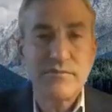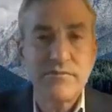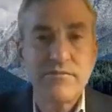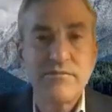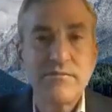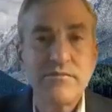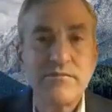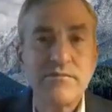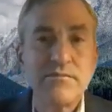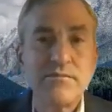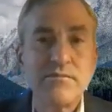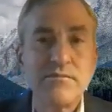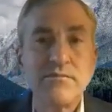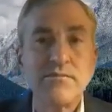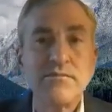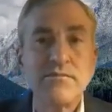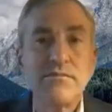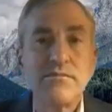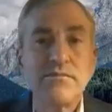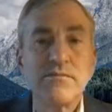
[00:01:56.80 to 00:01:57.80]

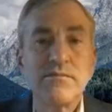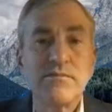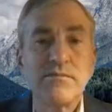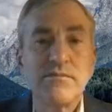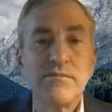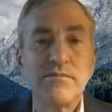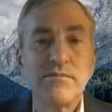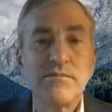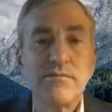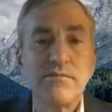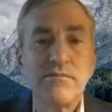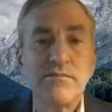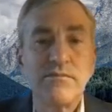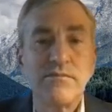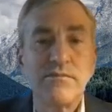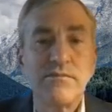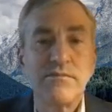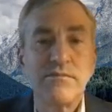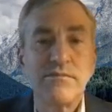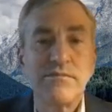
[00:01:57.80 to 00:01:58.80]

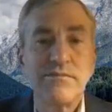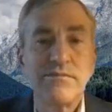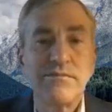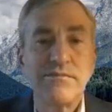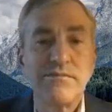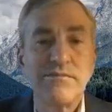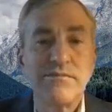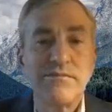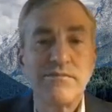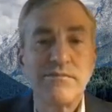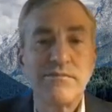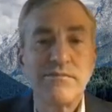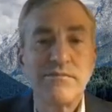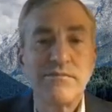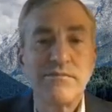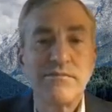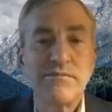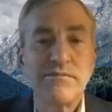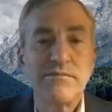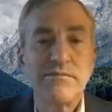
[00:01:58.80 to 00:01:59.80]

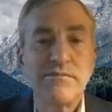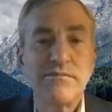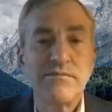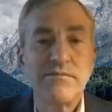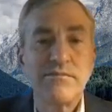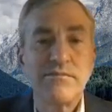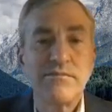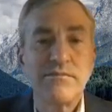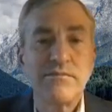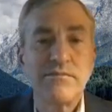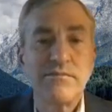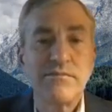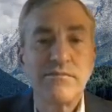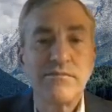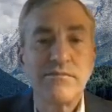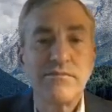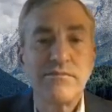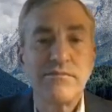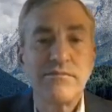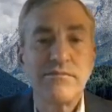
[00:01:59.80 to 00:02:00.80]

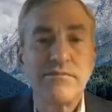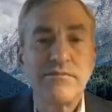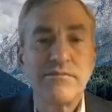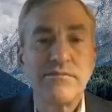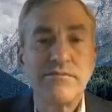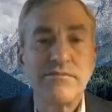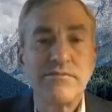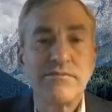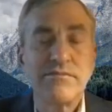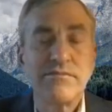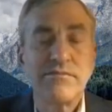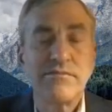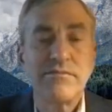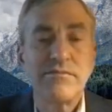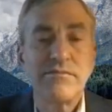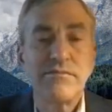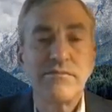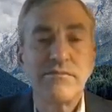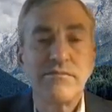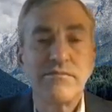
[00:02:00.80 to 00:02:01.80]

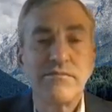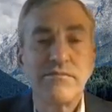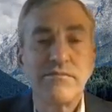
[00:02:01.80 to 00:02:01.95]
The person shown says nothing.